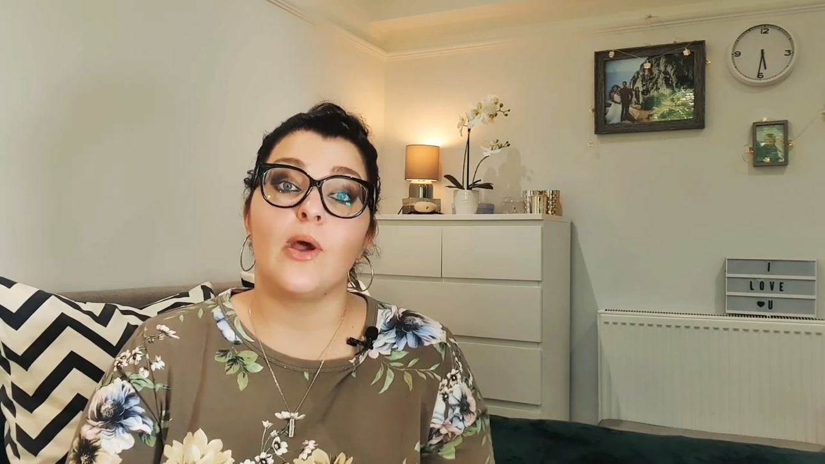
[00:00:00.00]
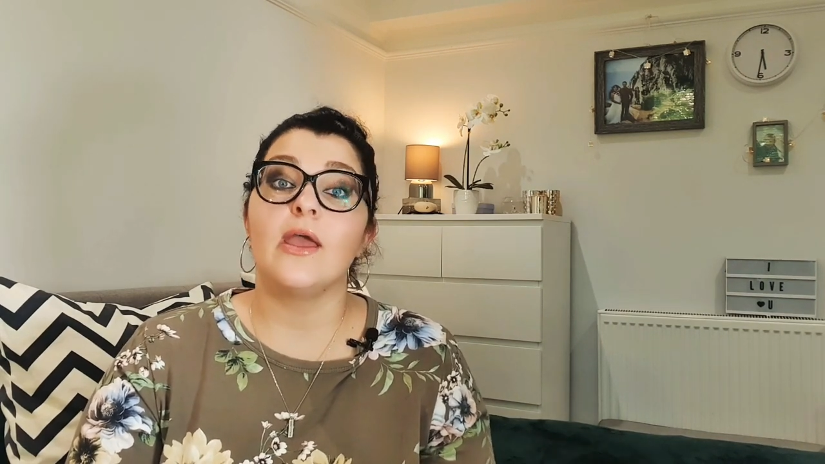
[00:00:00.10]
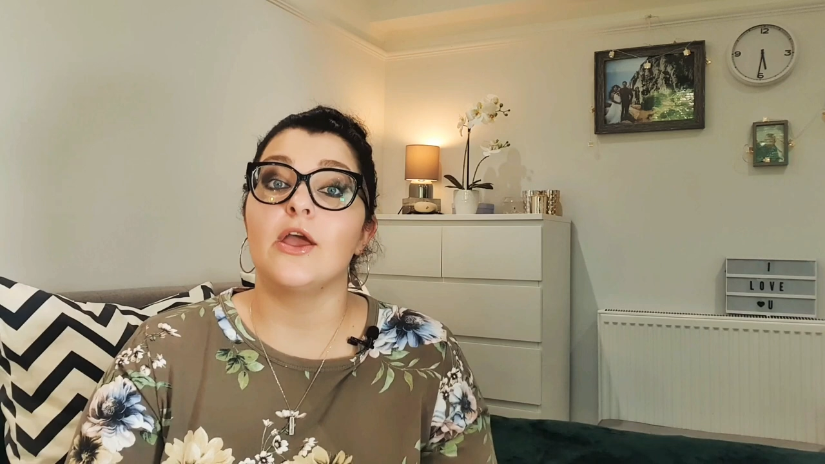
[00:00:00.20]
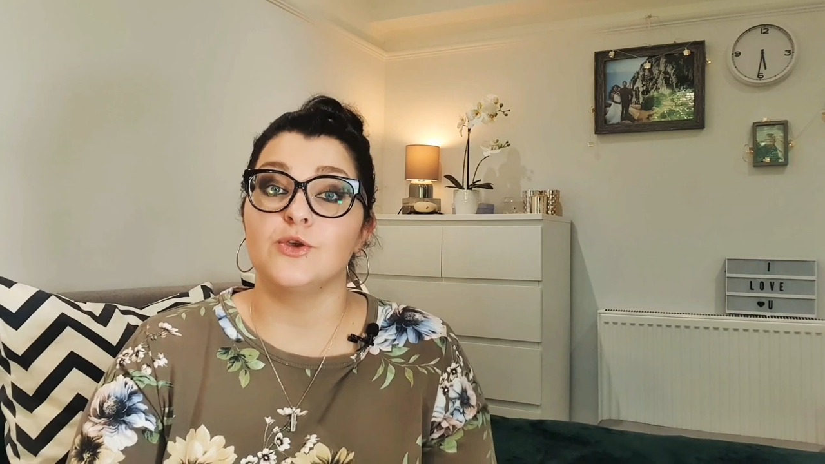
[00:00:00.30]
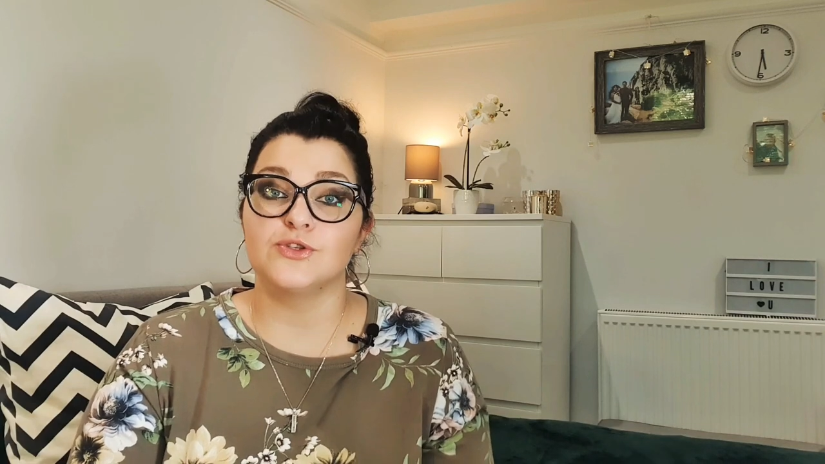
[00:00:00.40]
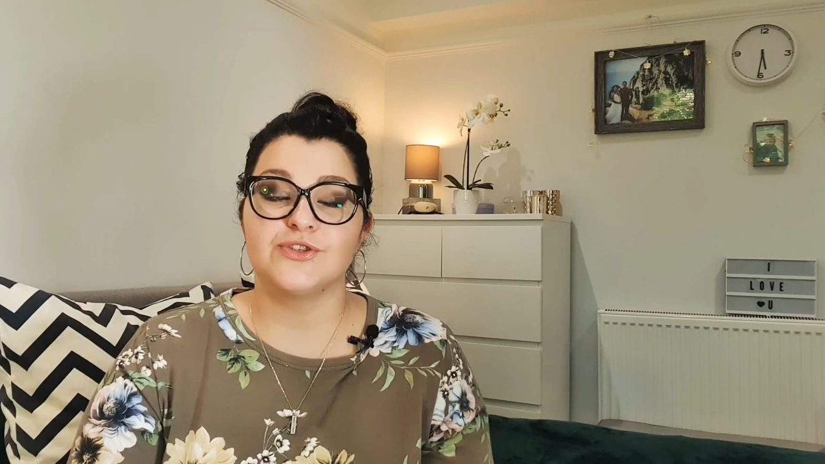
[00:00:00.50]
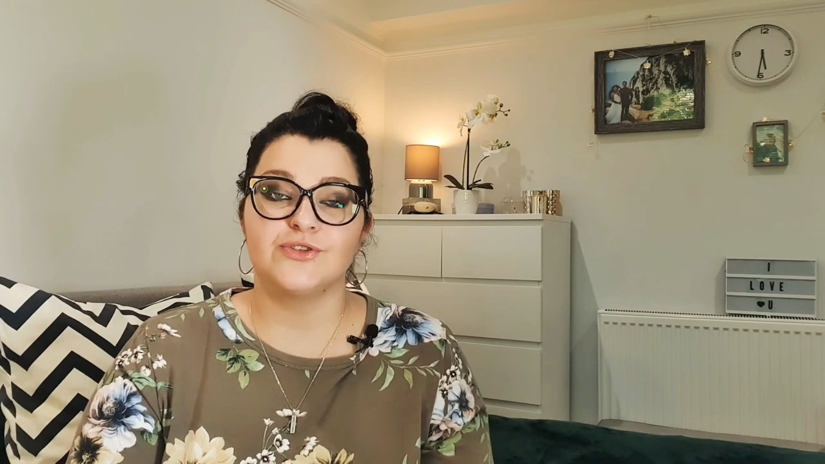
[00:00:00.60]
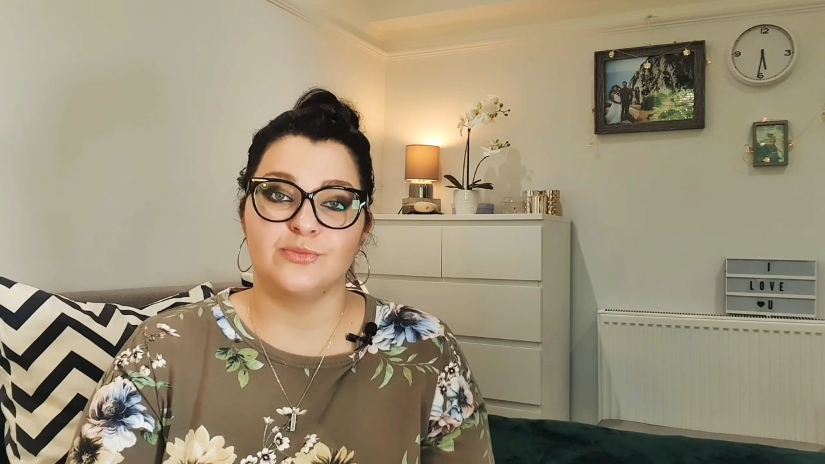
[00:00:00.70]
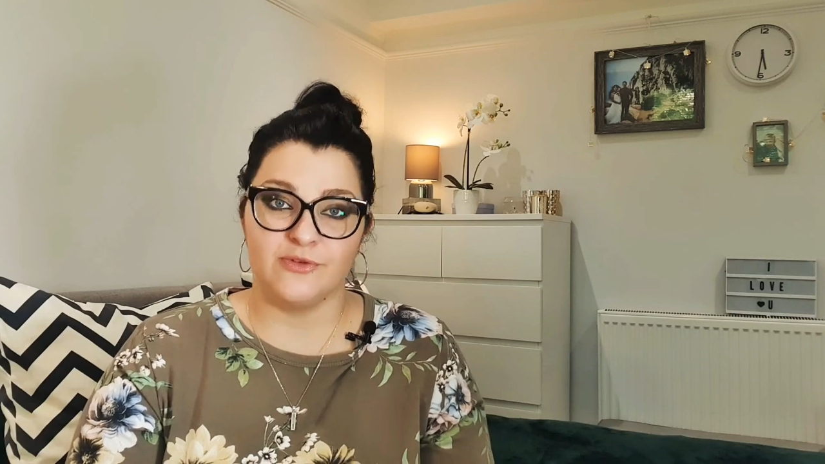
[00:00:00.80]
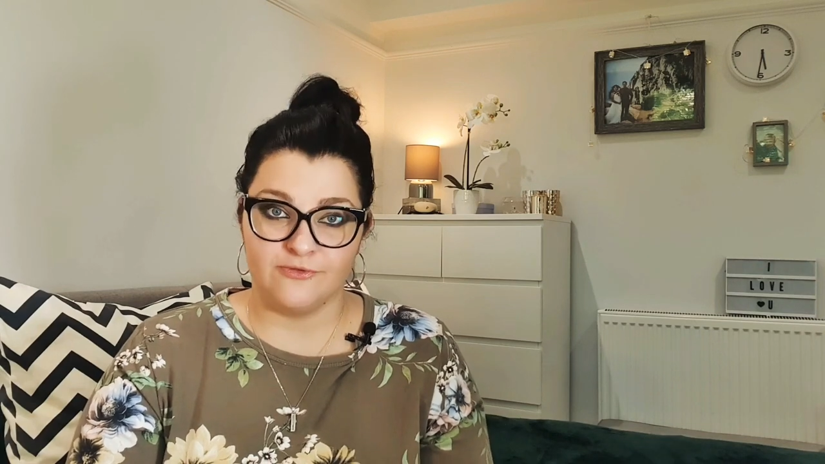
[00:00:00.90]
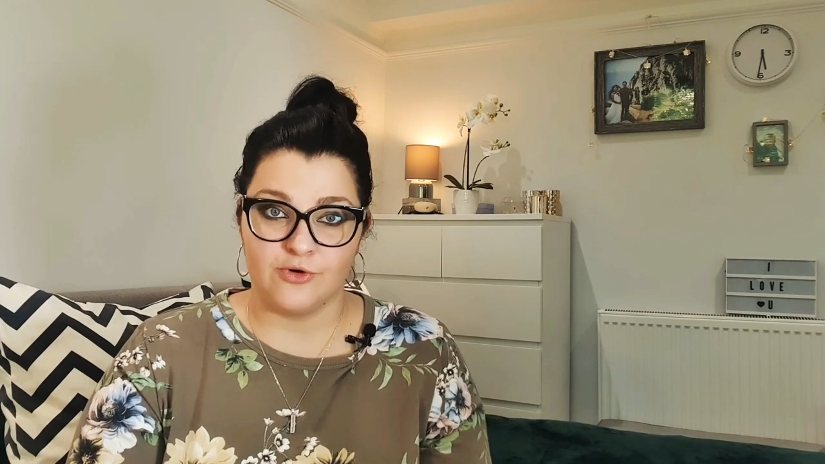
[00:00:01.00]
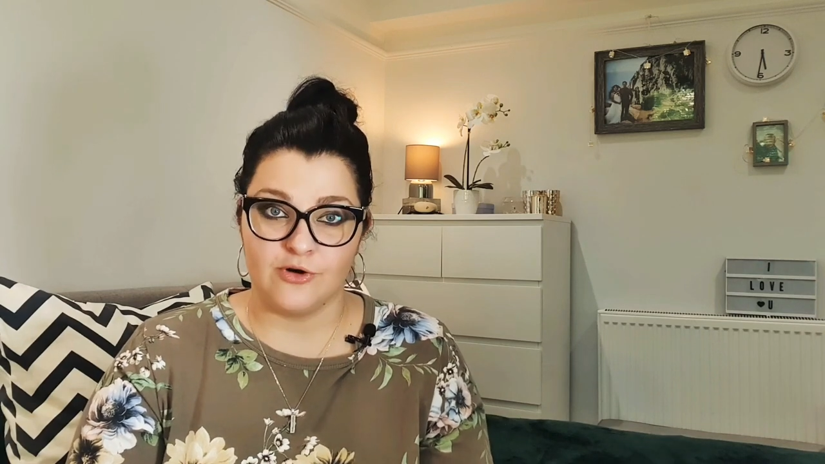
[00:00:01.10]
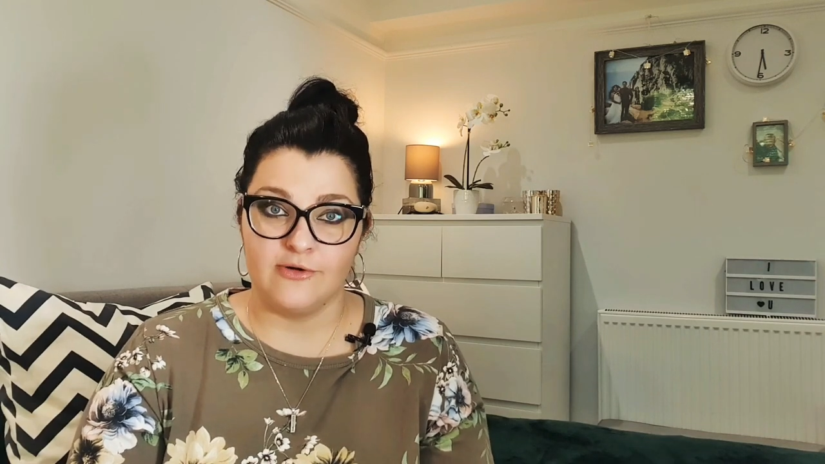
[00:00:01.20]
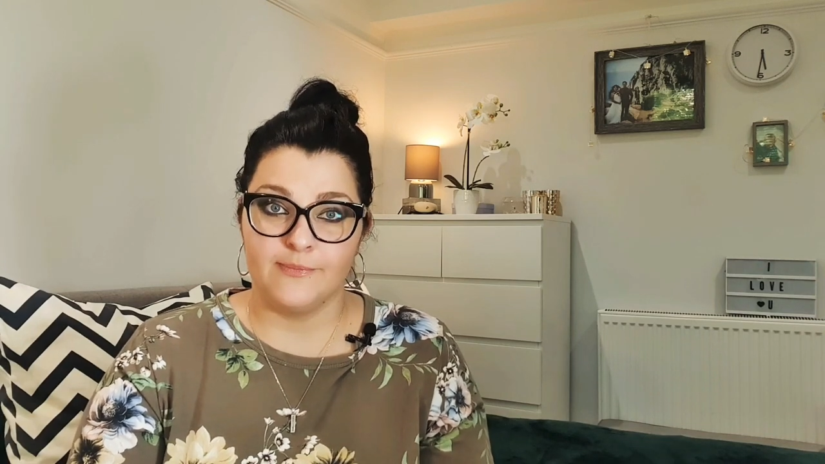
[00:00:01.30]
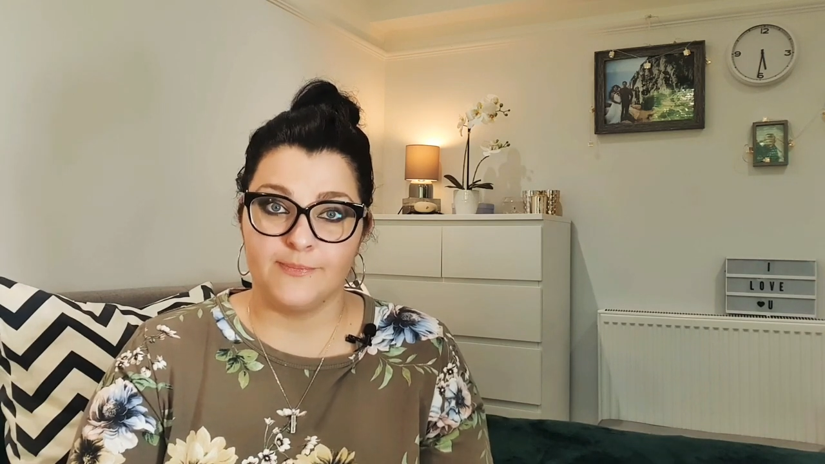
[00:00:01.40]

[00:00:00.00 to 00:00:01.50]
way I used to do before.